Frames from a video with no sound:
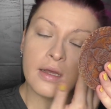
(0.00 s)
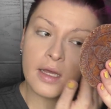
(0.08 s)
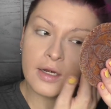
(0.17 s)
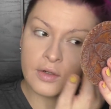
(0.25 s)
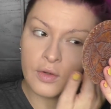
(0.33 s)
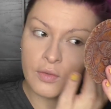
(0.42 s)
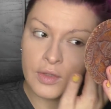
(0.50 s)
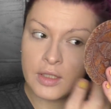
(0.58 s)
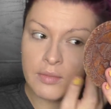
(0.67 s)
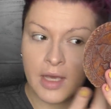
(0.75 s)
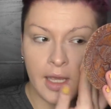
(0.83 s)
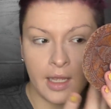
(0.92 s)
I don't know,
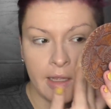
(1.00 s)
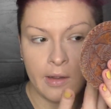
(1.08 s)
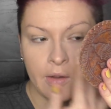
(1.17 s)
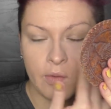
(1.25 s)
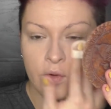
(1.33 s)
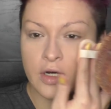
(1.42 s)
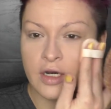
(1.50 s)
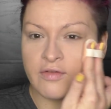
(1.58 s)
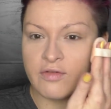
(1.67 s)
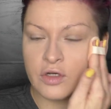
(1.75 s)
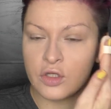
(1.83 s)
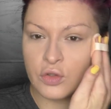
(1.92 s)
eBay,
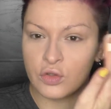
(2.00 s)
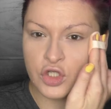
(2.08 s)
wherever you